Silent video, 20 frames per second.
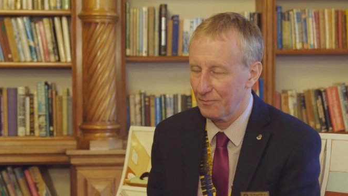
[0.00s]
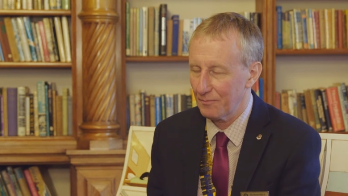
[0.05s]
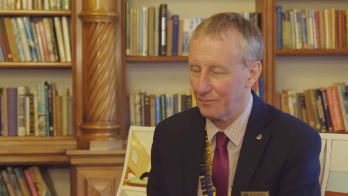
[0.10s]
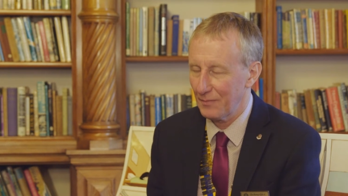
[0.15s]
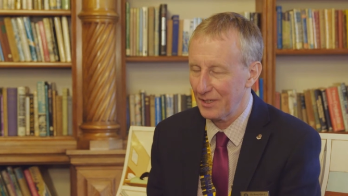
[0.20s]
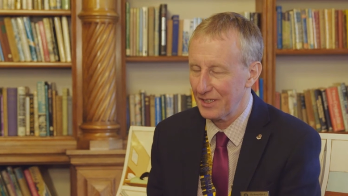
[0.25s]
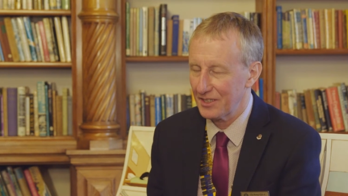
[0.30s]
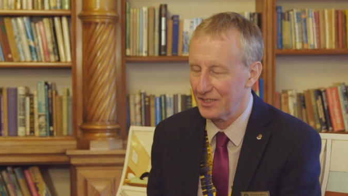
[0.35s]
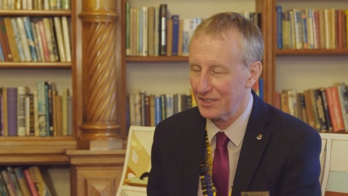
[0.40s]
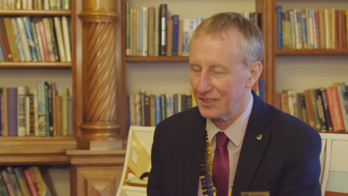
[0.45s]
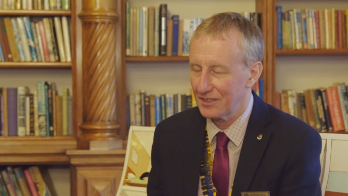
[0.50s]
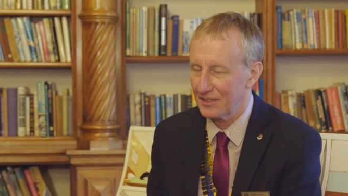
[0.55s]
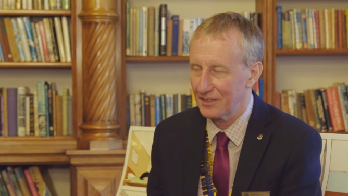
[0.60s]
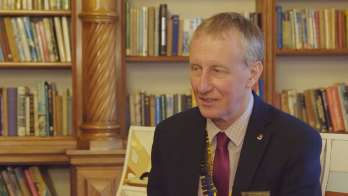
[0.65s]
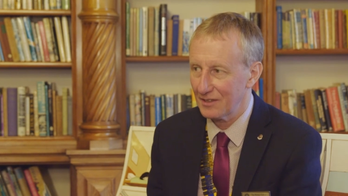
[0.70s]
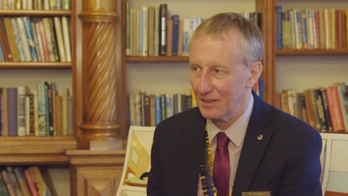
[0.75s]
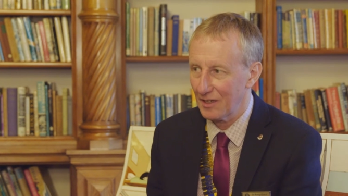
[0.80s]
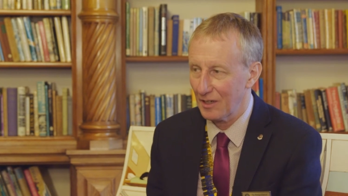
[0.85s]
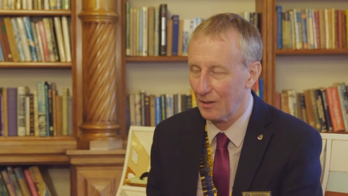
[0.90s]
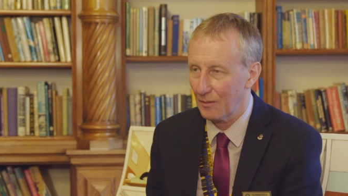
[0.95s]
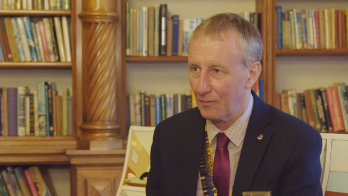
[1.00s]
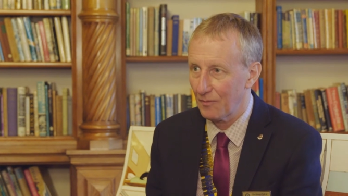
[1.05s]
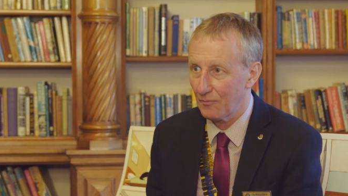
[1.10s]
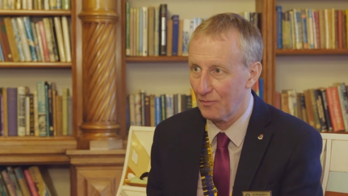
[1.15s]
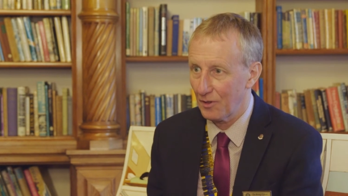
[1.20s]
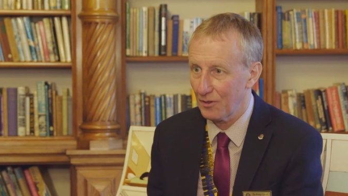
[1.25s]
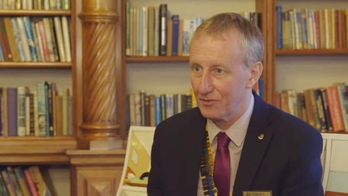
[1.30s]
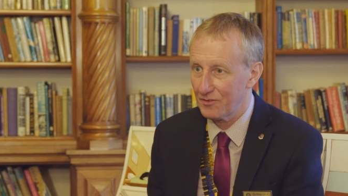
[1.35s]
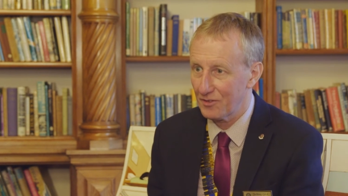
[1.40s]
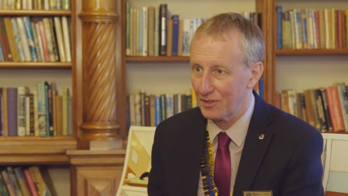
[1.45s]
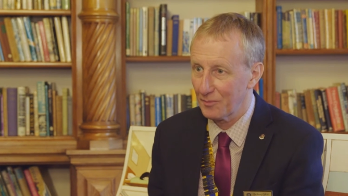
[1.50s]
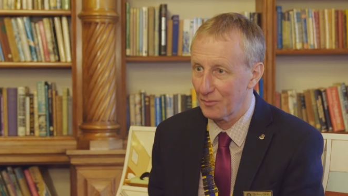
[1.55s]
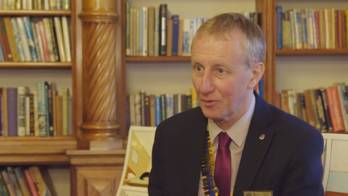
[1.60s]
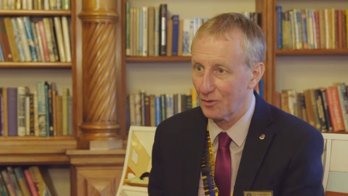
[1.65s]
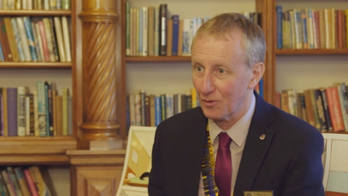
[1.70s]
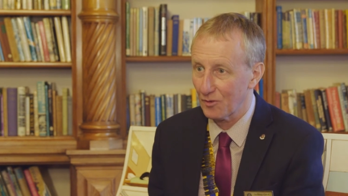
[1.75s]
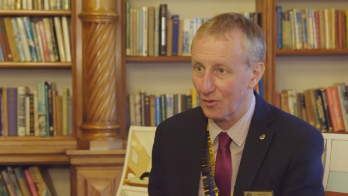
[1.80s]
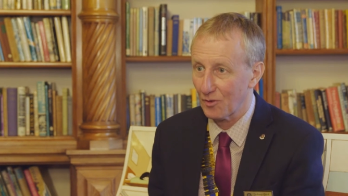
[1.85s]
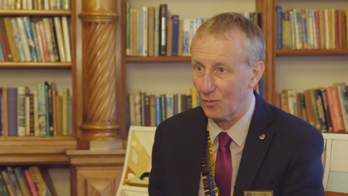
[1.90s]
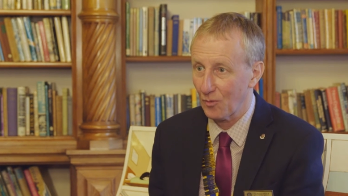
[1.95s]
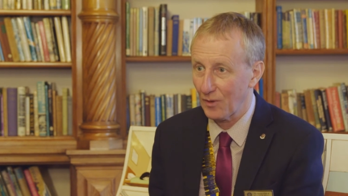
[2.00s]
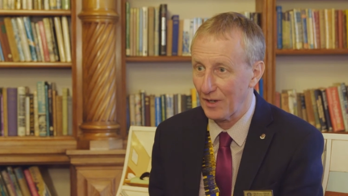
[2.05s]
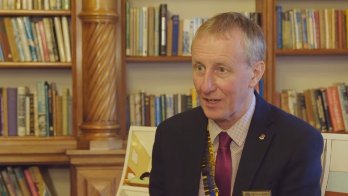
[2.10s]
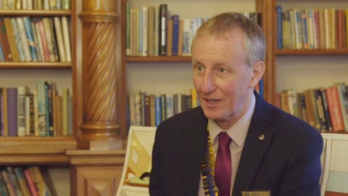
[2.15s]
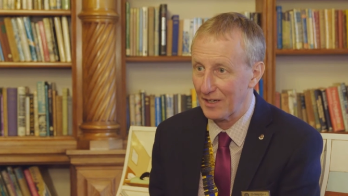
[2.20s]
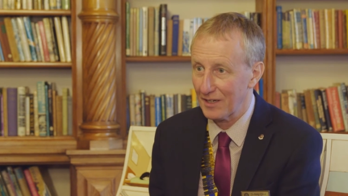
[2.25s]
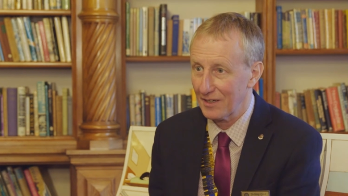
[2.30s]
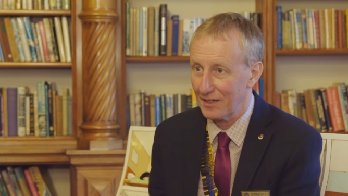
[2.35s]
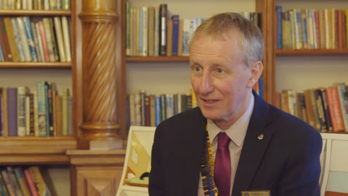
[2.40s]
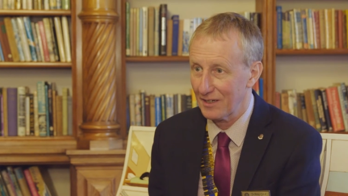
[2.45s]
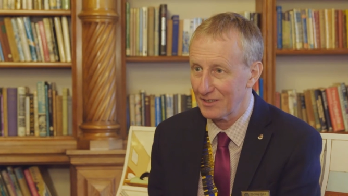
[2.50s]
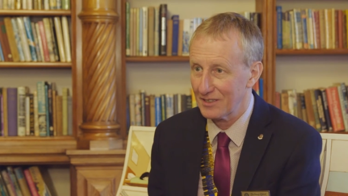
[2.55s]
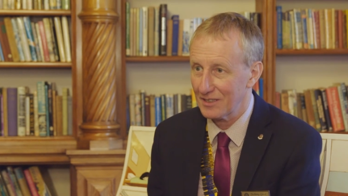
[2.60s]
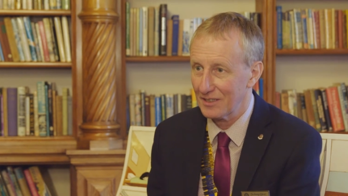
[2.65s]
making Rotary more aware